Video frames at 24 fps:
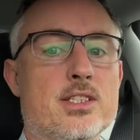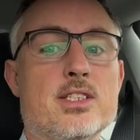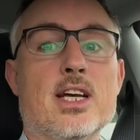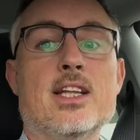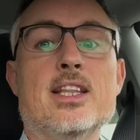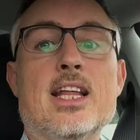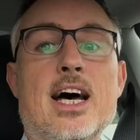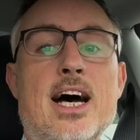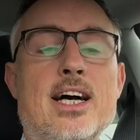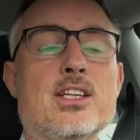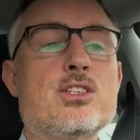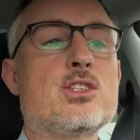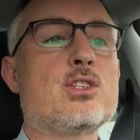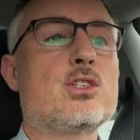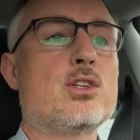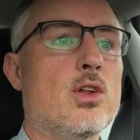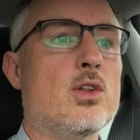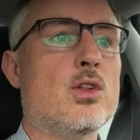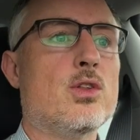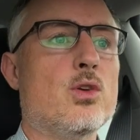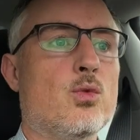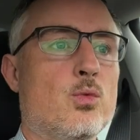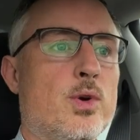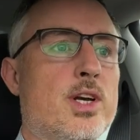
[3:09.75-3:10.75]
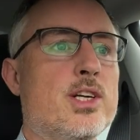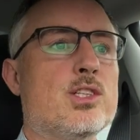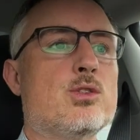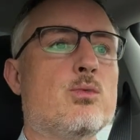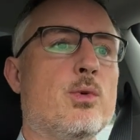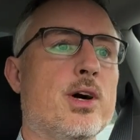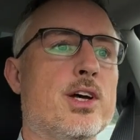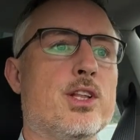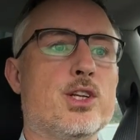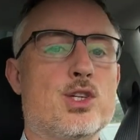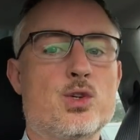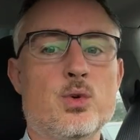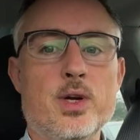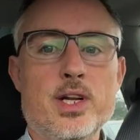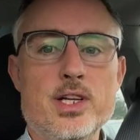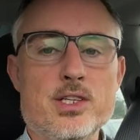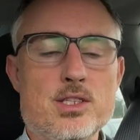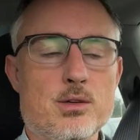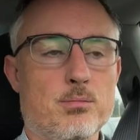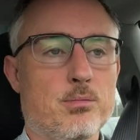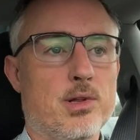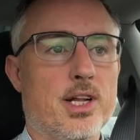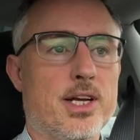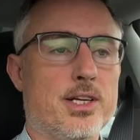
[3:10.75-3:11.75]
And that's the reason why the treaty is
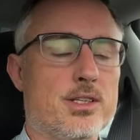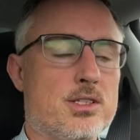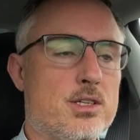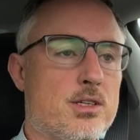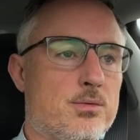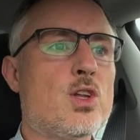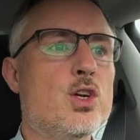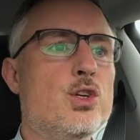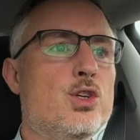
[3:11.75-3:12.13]
in place.